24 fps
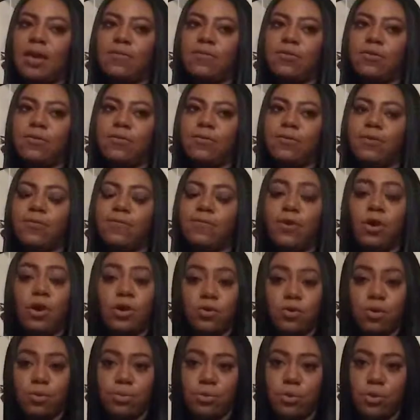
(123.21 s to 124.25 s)
of
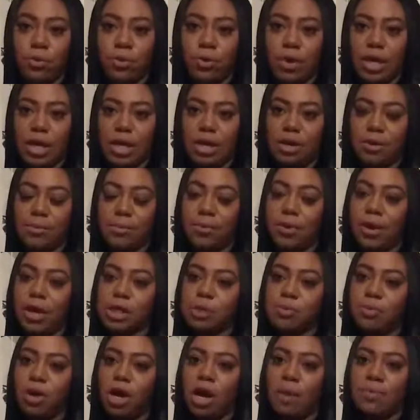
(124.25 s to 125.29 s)
vulnerable and
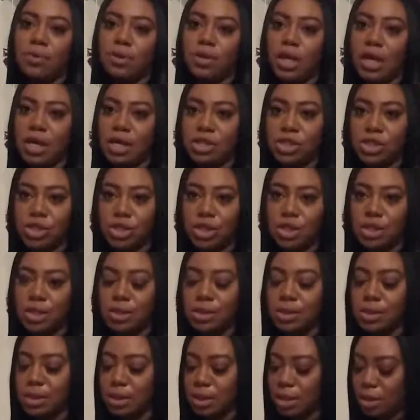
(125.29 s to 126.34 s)
oppressed
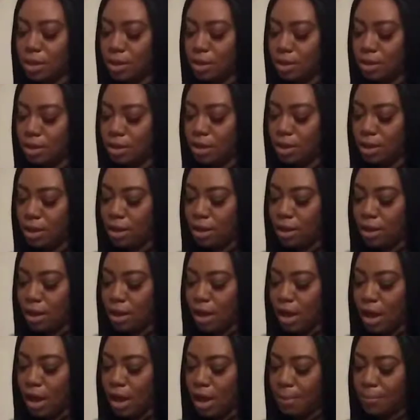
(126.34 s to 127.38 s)
populations and
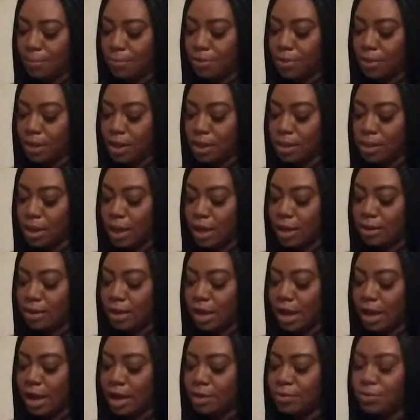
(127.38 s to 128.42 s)
things like
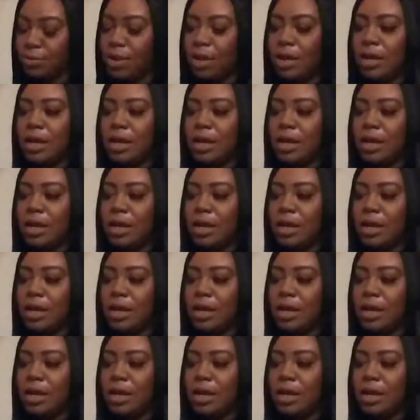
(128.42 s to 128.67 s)
that.